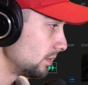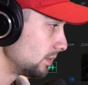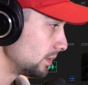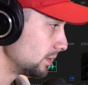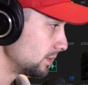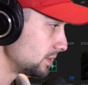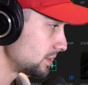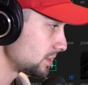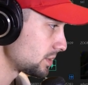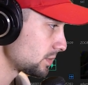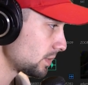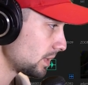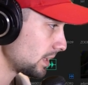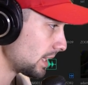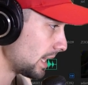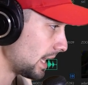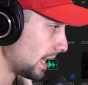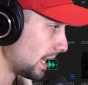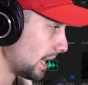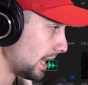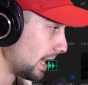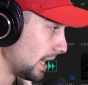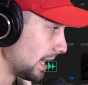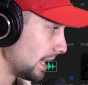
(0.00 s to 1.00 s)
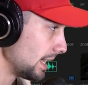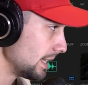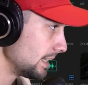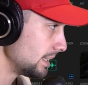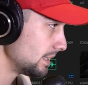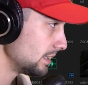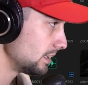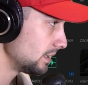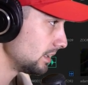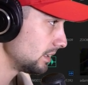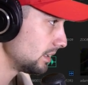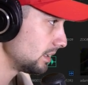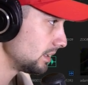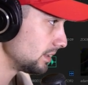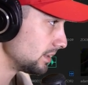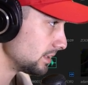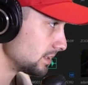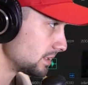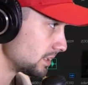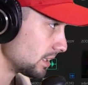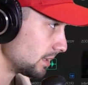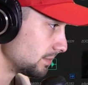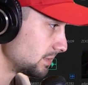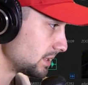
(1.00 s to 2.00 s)
we would just want to hide the
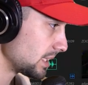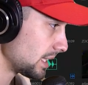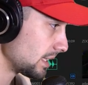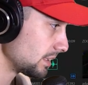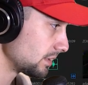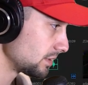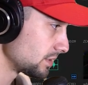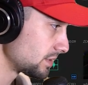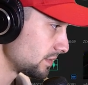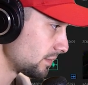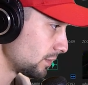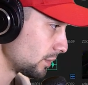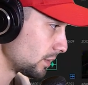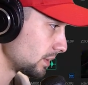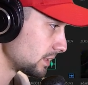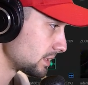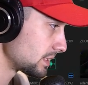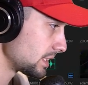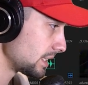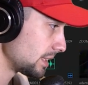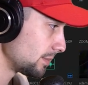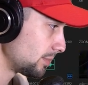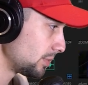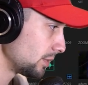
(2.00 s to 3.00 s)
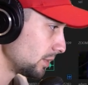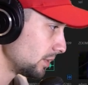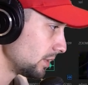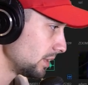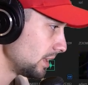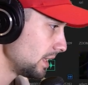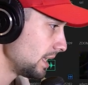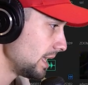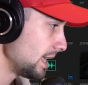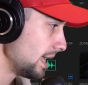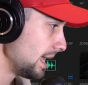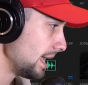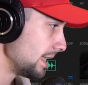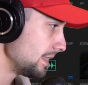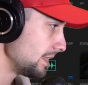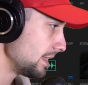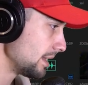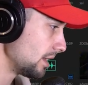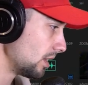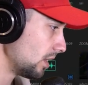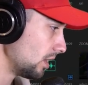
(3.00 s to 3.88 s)
subtitles, for example, and then